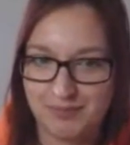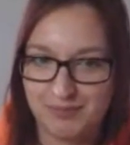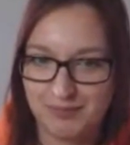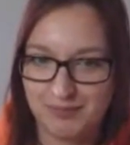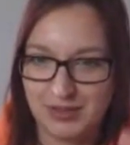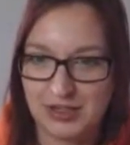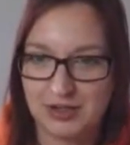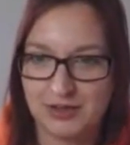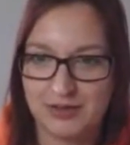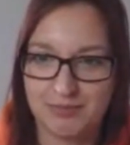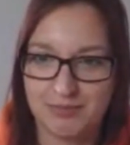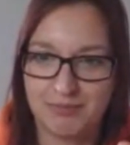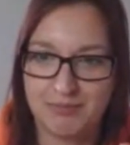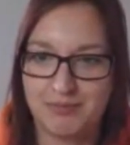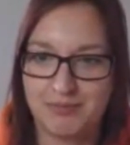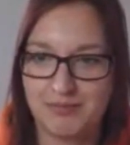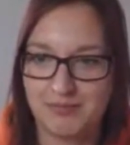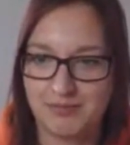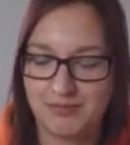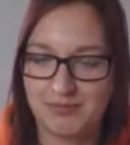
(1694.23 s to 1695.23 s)
you know, the
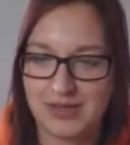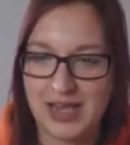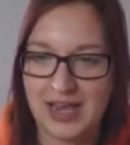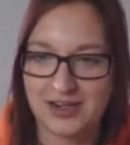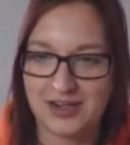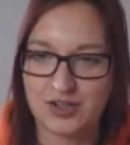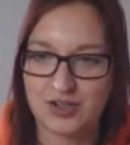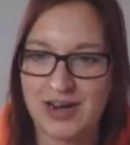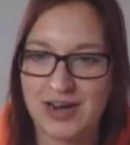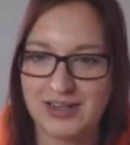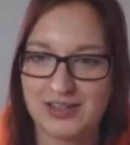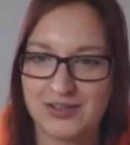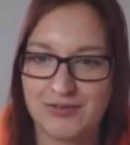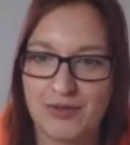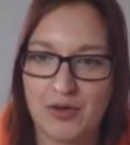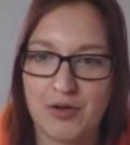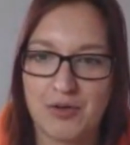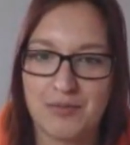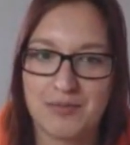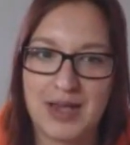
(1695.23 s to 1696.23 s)
extracts
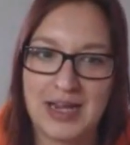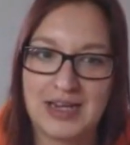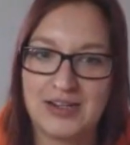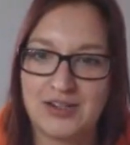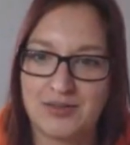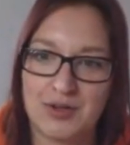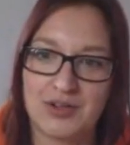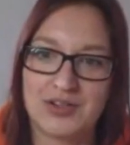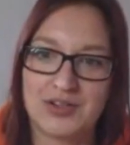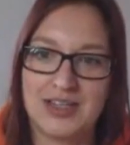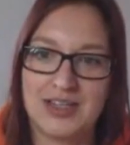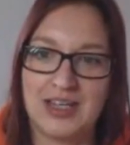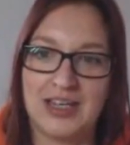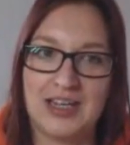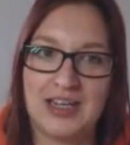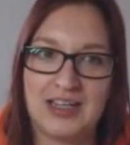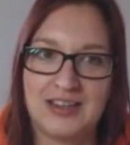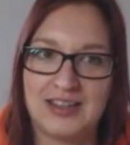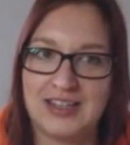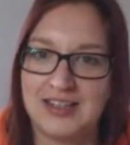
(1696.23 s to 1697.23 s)
from H M R
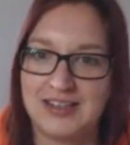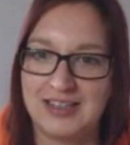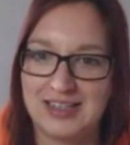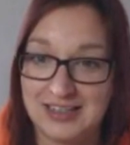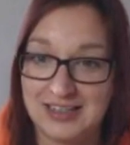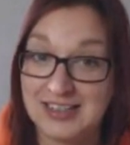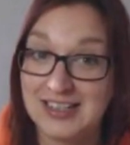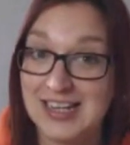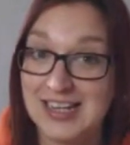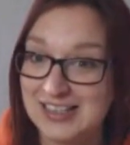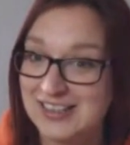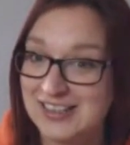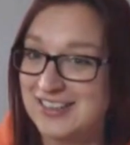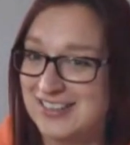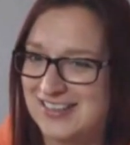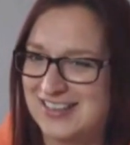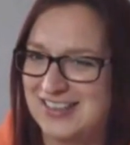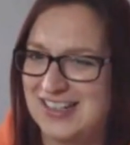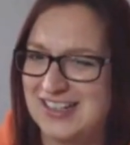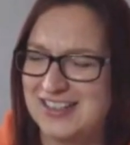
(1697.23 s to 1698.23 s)
C and le le
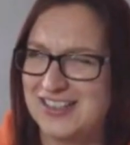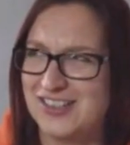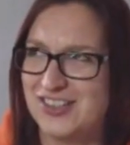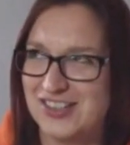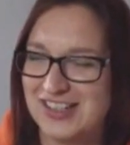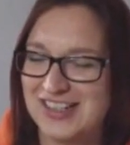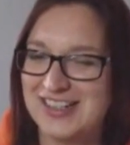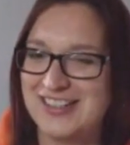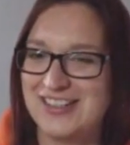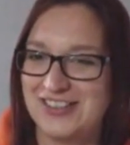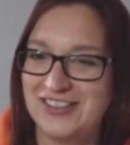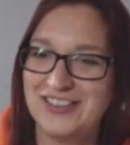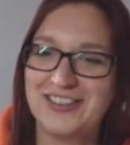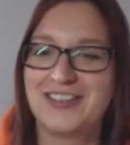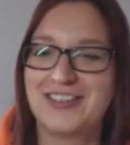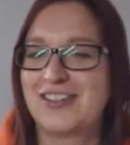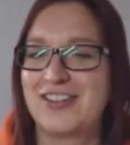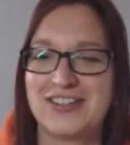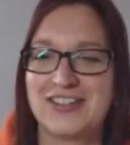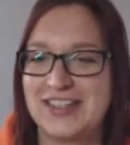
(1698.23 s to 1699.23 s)
legislation.
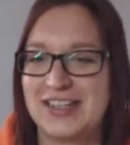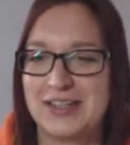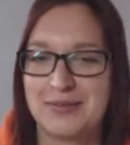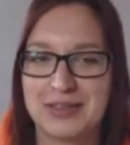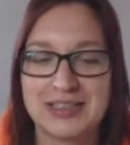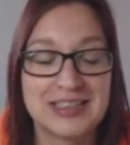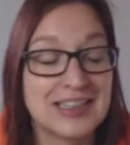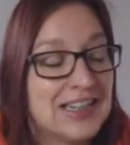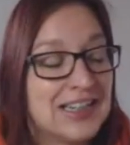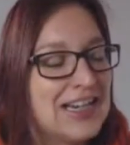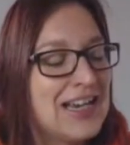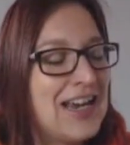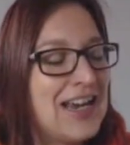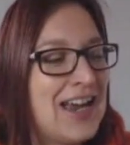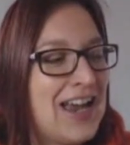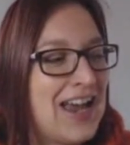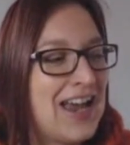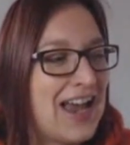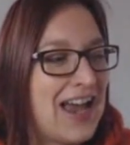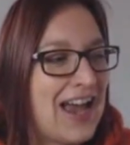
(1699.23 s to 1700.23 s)
I can't say that word.
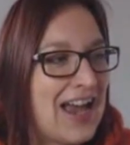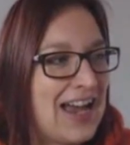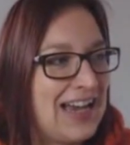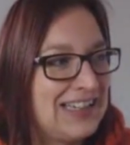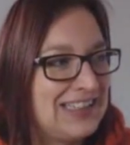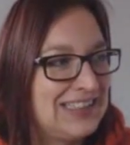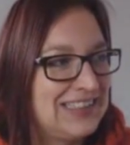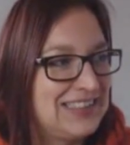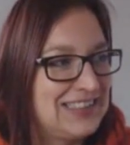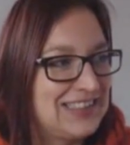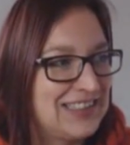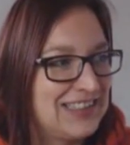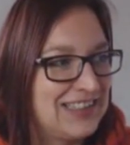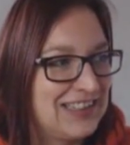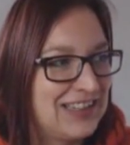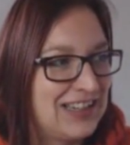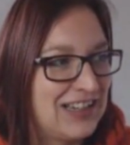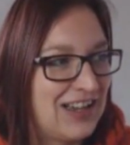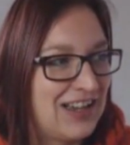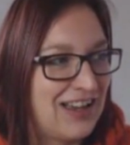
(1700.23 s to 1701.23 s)
And
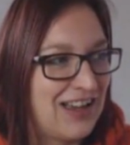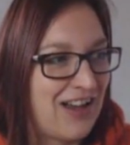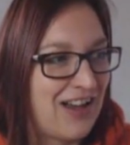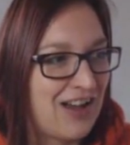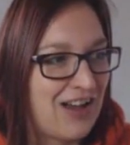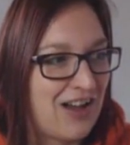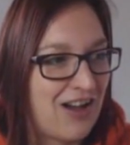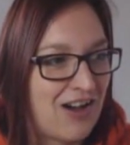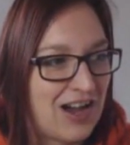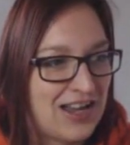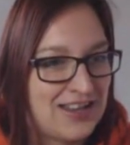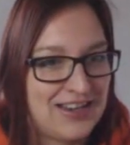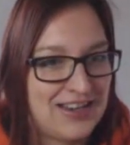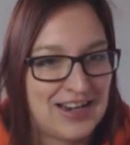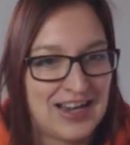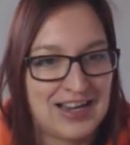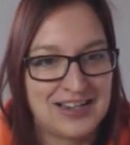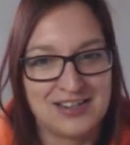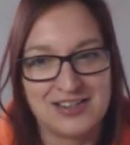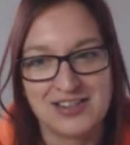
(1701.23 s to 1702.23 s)
I then
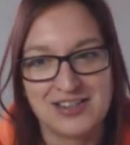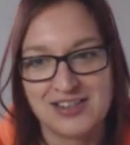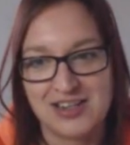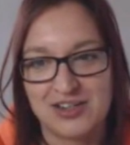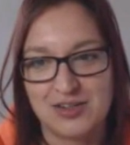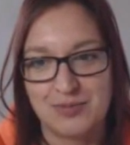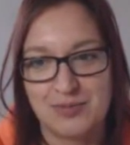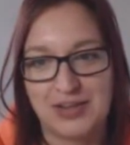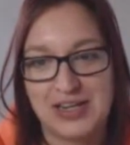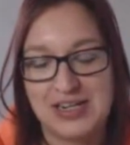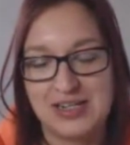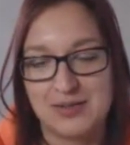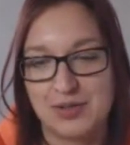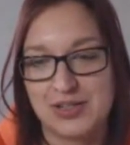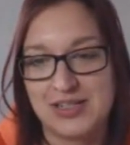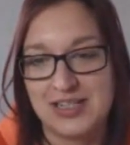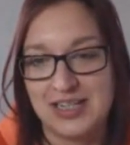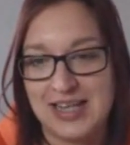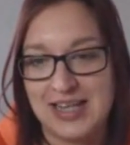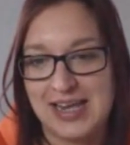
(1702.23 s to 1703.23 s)
had a discussion with H M R
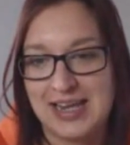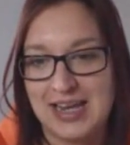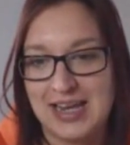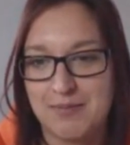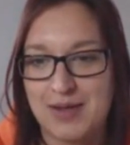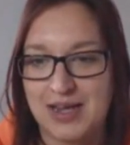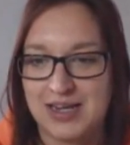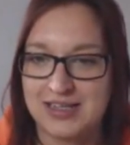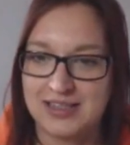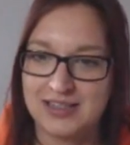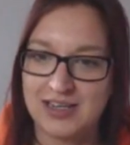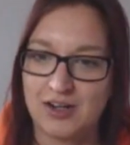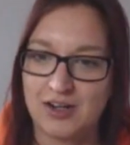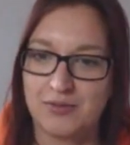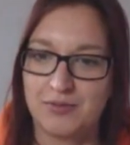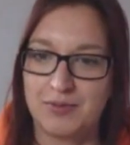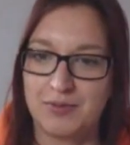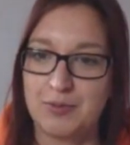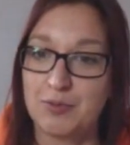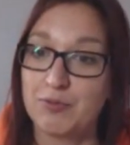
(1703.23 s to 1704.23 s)
C. They came back and said, oh,
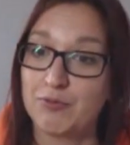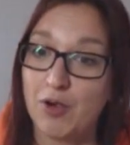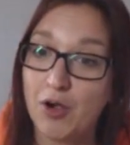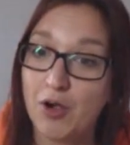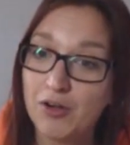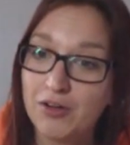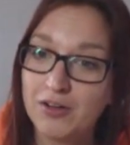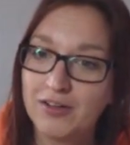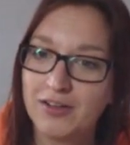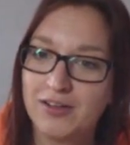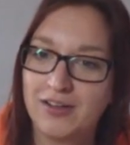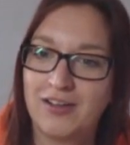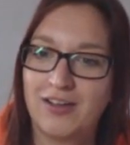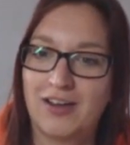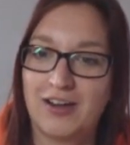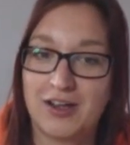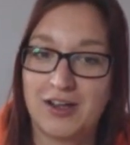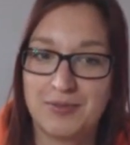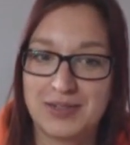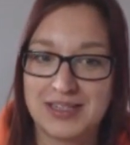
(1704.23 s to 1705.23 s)
we were wrong.
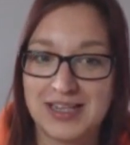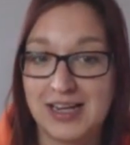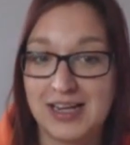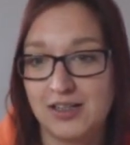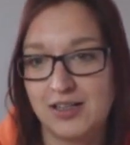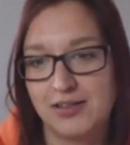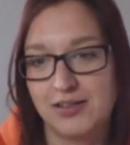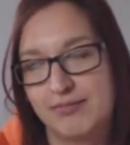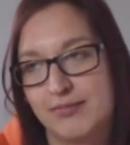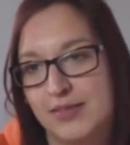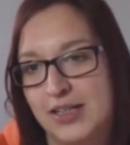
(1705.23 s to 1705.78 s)
And I was like,